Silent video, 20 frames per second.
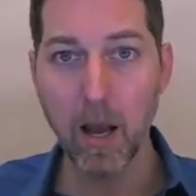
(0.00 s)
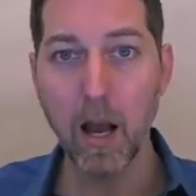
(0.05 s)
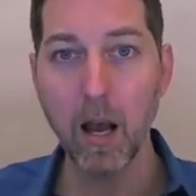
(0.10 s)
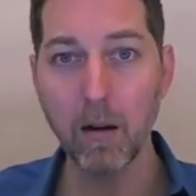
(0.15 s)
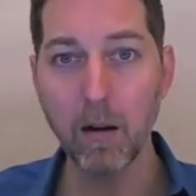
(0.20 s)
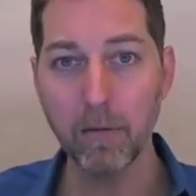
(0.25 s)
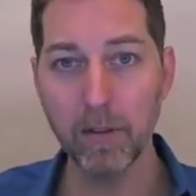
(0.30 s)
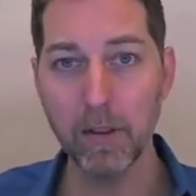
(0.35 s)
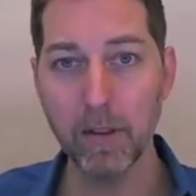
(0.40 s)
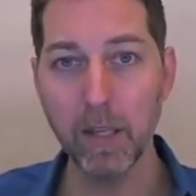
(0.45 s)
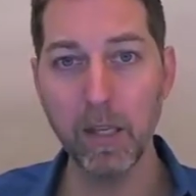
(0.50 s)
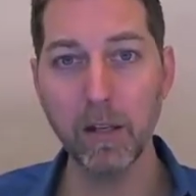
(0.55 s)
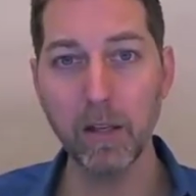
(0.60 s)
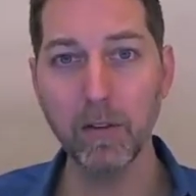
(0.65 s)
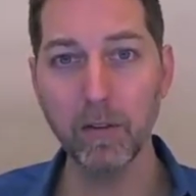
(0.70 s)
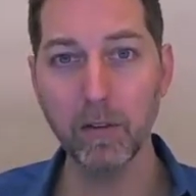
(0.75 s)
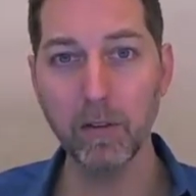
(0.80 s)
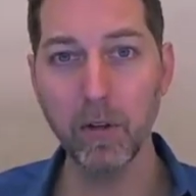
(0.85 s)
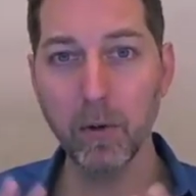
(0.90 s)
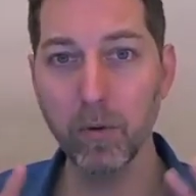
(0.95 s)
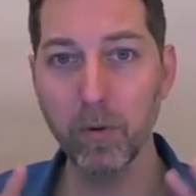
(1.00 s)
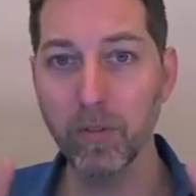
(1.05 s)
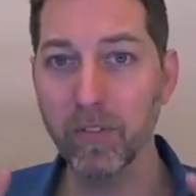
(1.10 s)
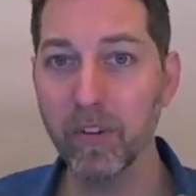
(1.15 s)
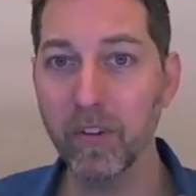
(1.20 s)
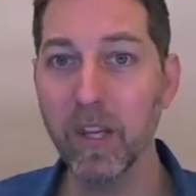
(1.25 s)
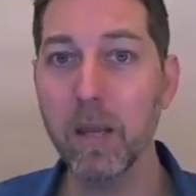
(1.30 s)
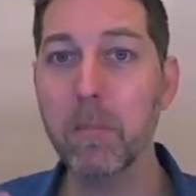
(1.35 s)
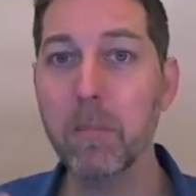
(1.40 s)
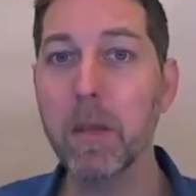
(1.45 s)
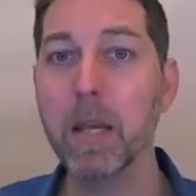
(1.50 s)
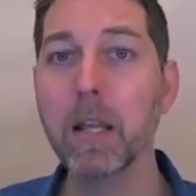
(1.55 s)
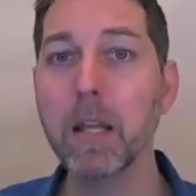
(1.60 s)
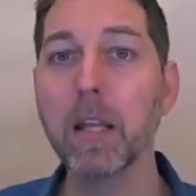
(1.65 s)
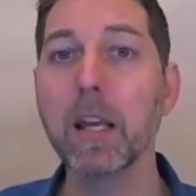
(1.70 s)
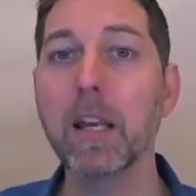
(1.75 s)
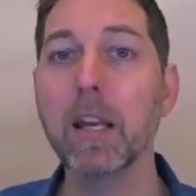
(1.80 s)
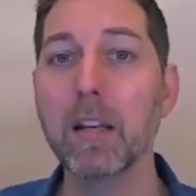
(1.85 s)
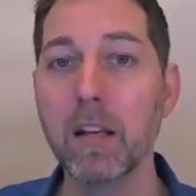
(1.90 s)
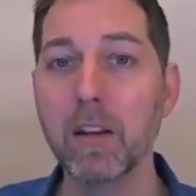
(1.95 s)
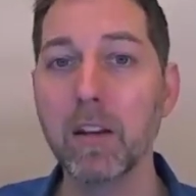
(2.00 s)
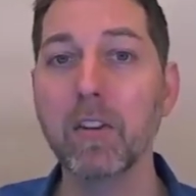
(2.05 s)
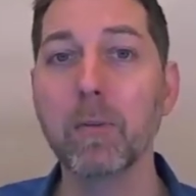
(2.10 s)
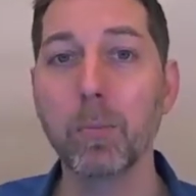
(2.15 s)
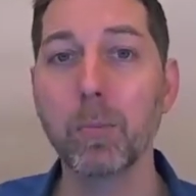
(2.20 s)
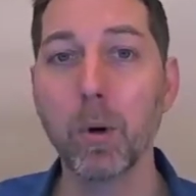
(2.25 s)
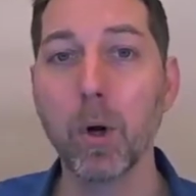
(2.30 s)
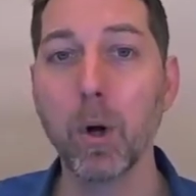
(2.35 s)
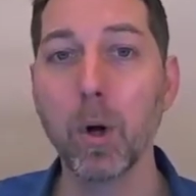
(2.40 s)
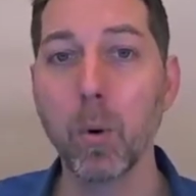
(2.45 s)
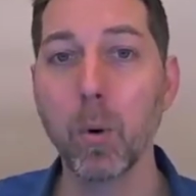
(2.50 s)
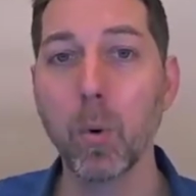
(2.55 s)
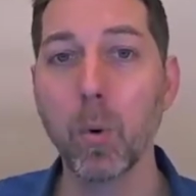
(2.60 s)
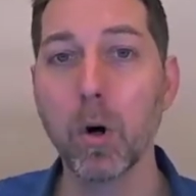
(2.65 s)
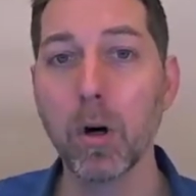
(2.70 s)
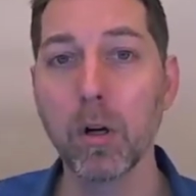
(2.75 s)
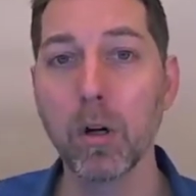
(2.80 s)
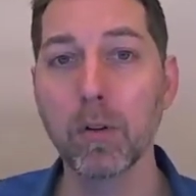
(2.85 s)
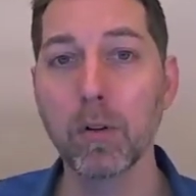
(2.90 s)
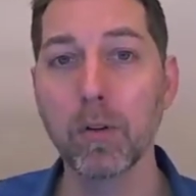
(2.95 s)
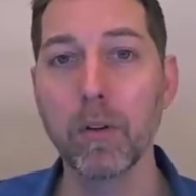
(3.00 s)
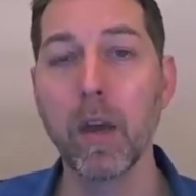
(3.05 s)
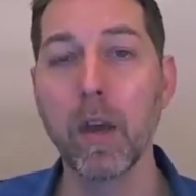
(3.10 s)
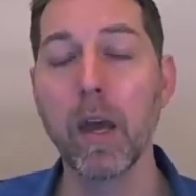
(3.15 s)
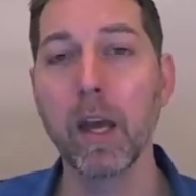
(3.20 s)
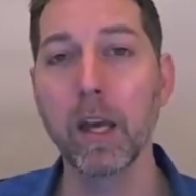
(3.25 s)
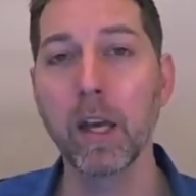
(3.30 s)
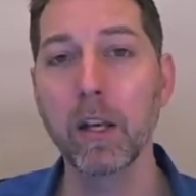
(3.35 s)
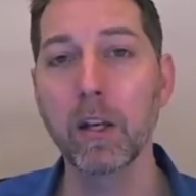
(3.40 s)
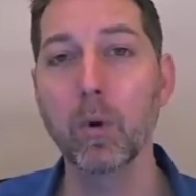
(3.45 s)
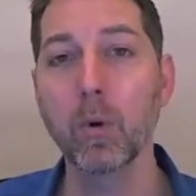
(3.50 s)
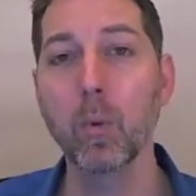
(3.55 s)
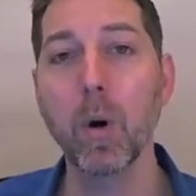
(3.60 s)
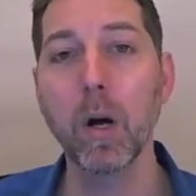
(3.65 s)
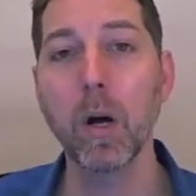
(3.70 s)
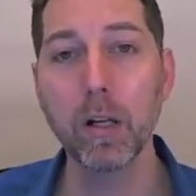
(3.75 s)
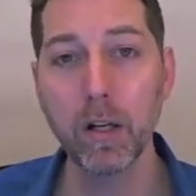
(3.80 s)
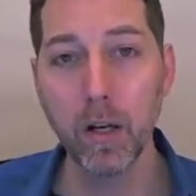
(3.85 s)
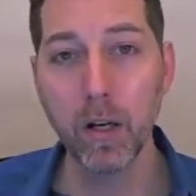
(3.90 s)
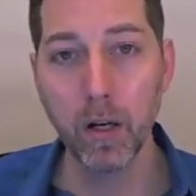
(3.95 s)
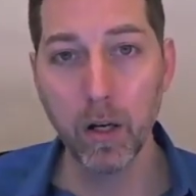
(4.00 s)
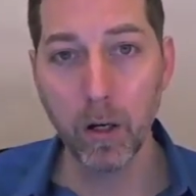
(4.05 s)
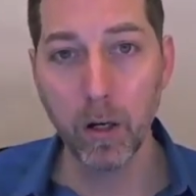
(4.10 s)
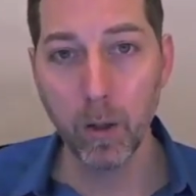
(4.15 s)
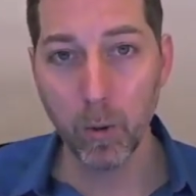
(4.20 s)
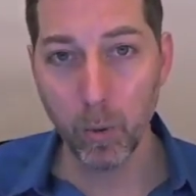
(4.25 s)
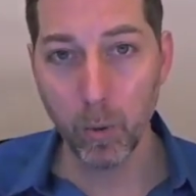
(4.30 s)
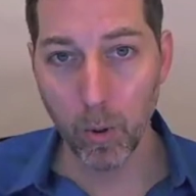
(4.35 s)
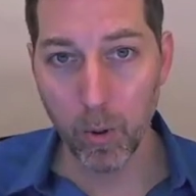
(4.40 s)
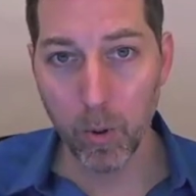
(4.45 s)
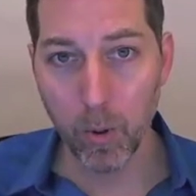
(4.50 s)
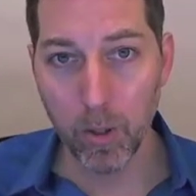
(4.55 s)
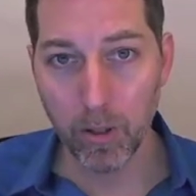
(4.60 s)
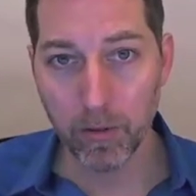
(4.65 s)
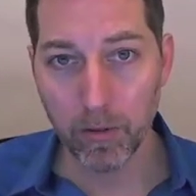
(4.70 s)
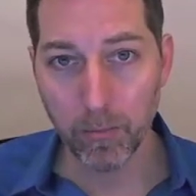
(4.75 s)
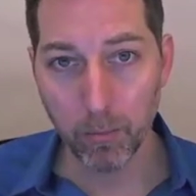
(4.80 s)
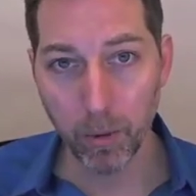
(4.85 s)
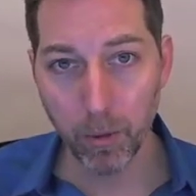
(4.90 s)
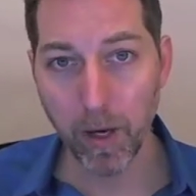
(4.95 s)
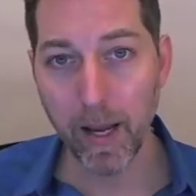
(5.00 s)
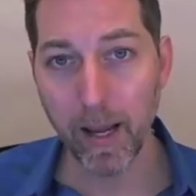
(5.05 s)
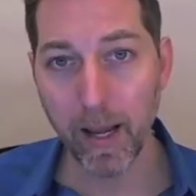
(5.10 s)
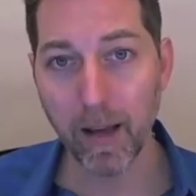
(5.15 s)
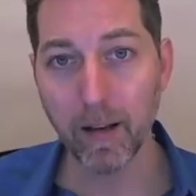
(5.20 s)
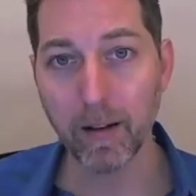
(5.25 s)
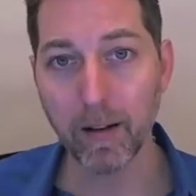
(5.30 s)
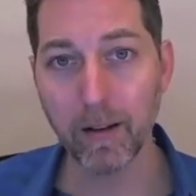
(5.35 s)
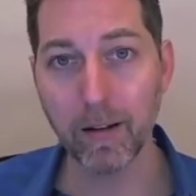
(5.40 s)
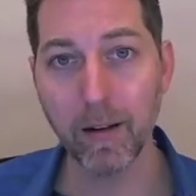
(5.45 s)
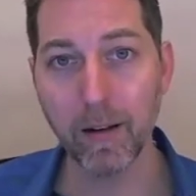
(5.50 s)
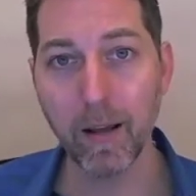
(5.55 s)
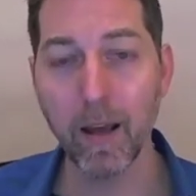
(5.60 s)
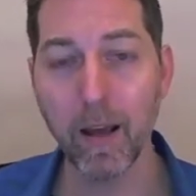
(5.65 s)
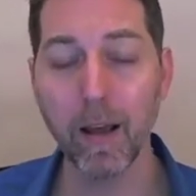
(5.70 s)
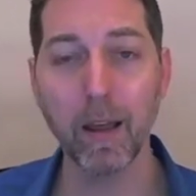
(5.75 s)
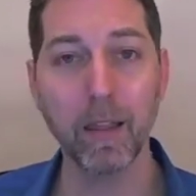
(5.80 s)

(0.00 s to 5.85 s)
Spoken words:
of these two seemingly disparate worlds into one congruent brand